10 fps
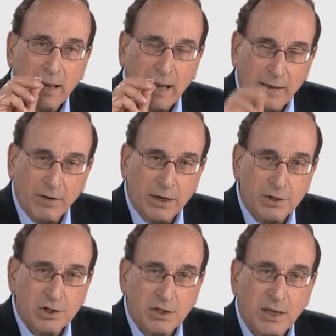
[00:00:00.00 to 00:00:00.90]

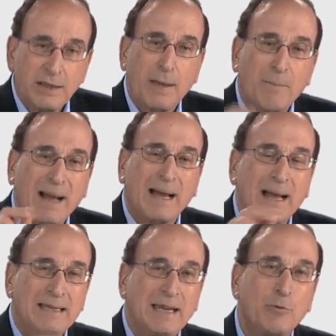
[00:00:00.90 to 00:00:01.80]
evidence that my
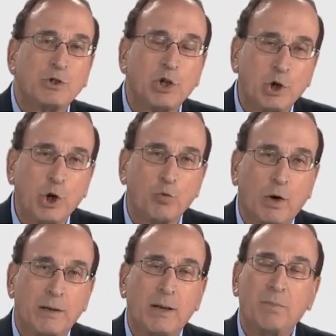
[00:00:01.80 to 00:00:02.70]
idea was a good
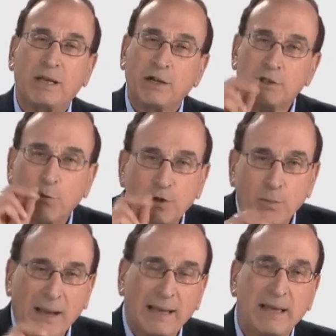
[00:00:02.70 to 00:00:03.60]
one because it was
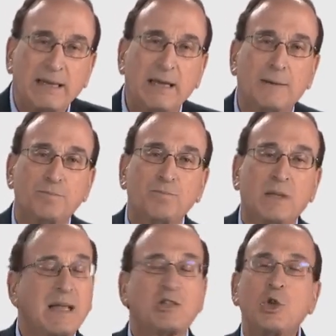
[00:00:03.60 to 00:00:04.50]
my idea.
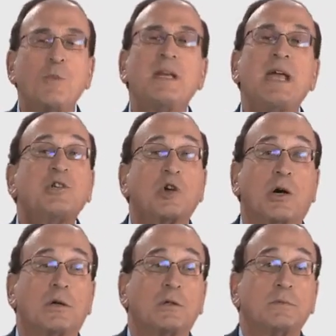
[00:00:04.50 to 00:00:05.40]
That's human nature.
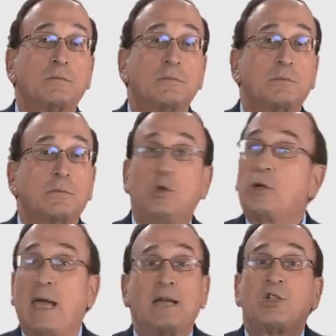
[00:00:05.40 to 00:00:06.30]
You
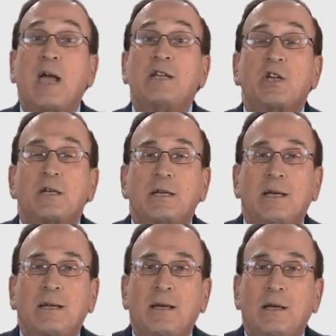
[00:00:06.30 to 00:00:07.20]
can't change it,
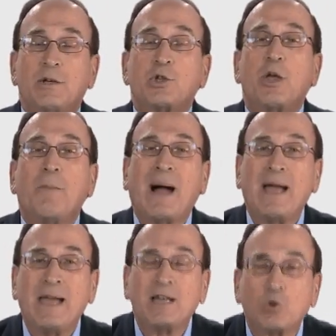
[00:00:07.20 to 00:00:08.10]
so you
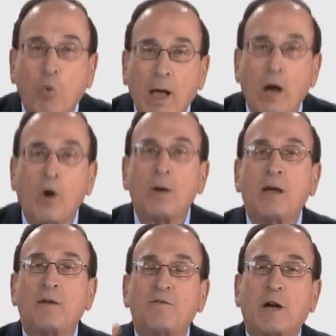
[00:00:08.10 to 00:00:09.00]
might as well
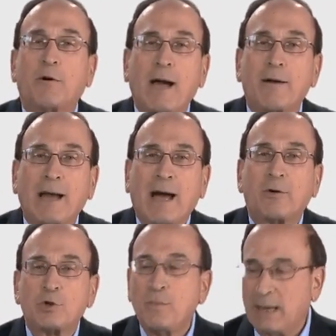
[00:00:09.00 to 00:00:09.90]
figure out
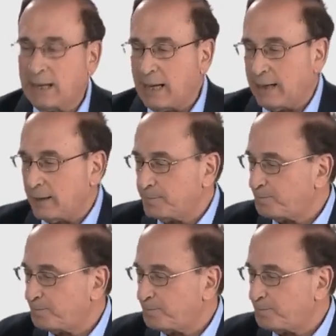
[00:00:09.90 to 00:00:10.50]
how to mitigate it.